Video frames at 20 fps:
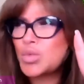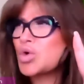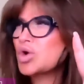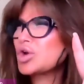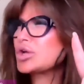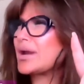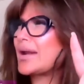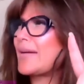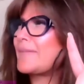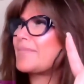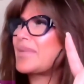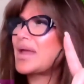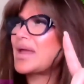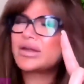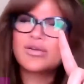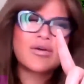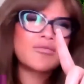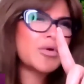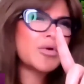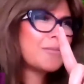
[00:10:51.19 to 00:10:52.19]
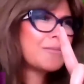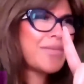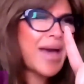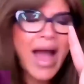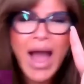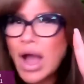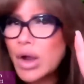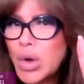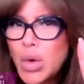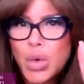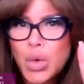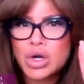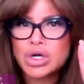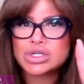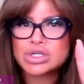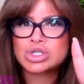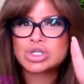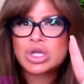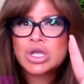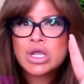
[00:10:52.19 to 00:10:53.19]
We're going to bend over
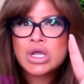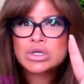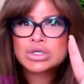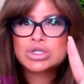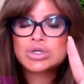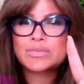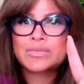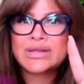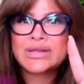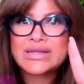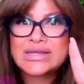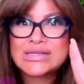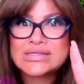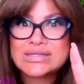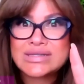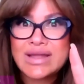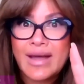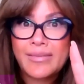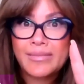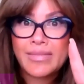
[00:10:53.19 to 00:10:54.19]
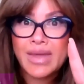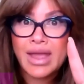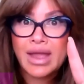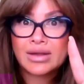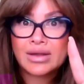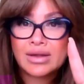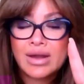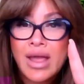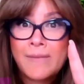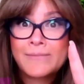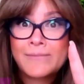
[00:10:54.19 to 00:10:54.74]
backwards to please that man.